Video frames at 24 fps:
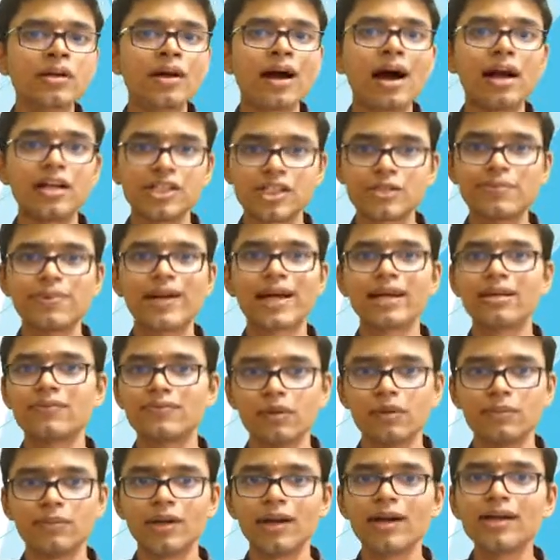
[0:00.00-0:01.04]
Algebraic
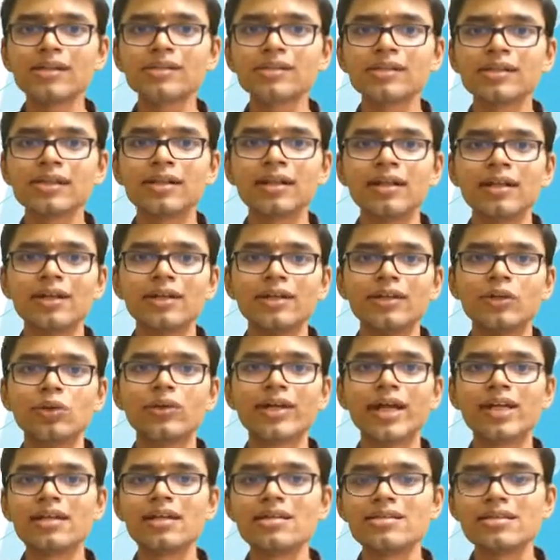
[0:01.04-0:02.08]
formulas. You
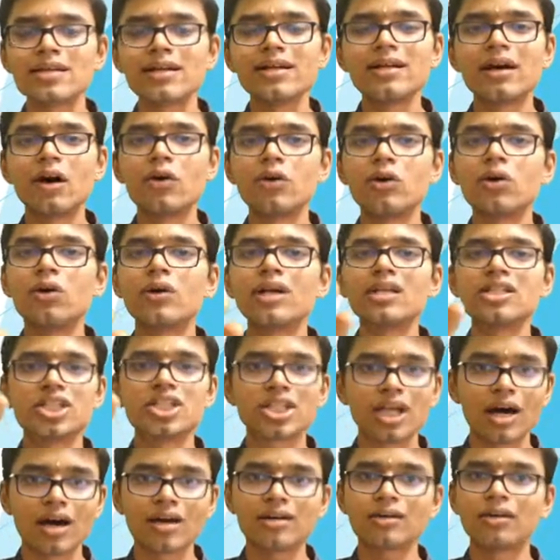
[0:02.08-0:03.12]
can easily download a
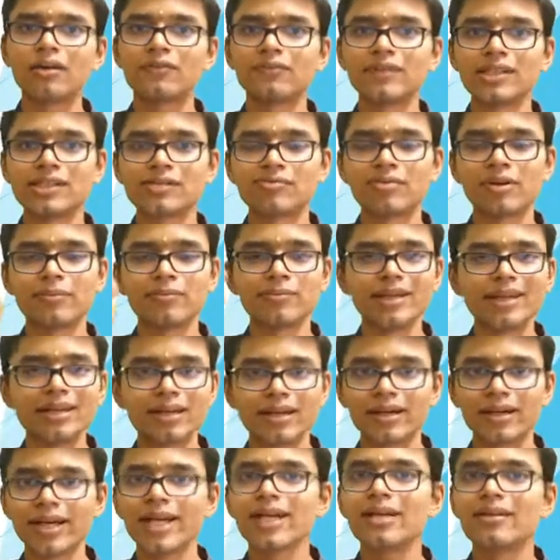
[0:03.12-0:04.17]
chart of this from
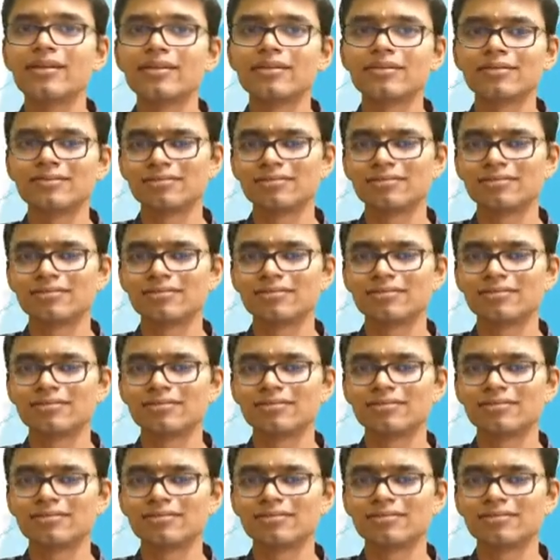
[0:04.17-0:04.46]
internet.